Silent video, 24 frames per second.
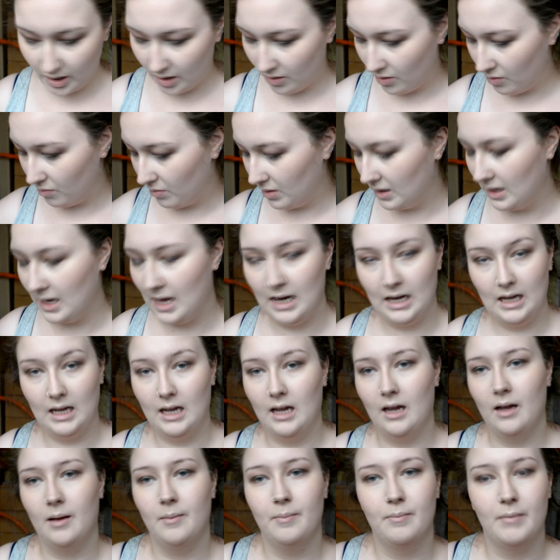to go in with
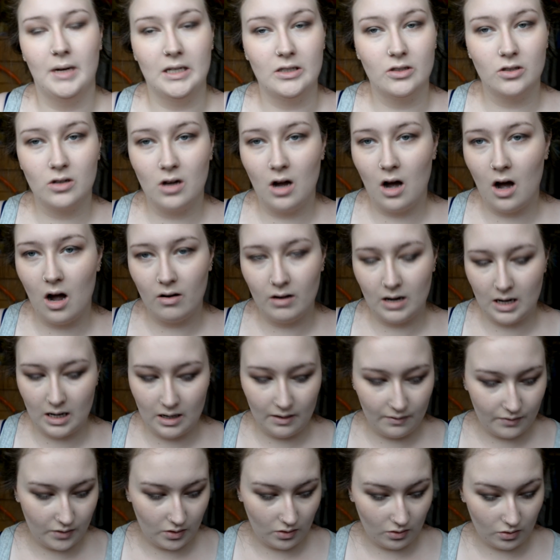any mascara
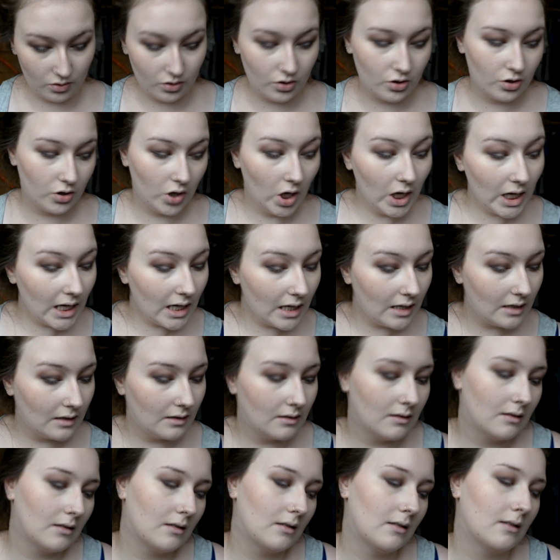of your
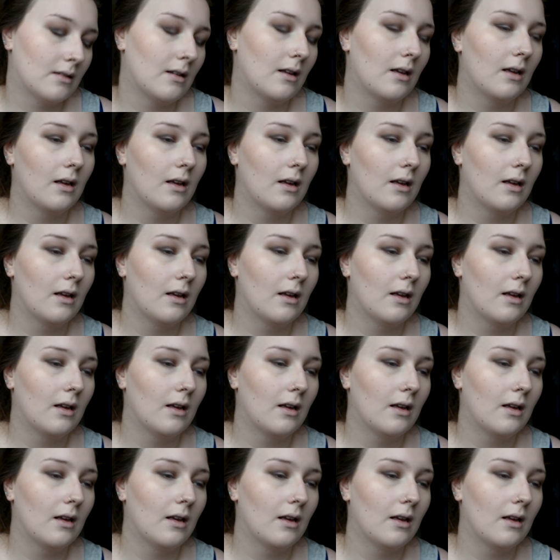choice.